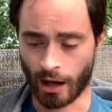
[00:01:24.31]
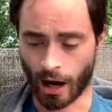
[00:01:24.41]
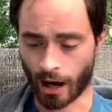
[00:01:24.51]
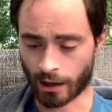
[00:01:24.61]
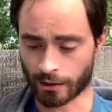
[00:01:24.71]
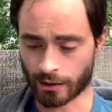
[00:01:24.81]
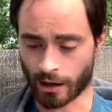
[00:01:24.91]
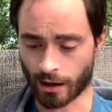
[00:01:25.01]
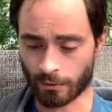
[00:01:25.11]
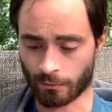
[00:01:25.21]
and
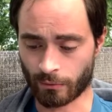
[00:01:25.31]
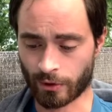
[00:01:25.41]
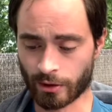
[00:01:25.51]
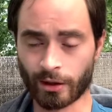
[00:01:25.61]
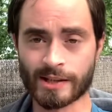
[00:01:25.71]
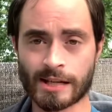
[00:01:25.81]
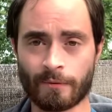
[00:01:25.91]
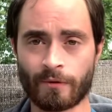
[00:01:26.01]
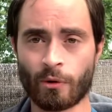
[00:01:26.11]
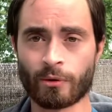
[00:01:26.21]
the little step
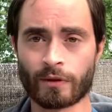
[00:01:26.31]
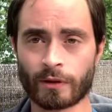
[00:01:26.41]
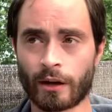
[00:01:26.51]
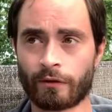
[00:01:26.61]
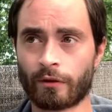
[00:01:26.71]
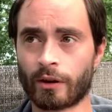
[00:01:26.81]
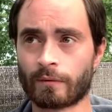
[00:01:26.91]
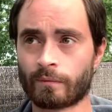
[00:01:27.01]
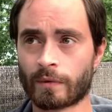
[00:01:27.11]
forward with the left foot,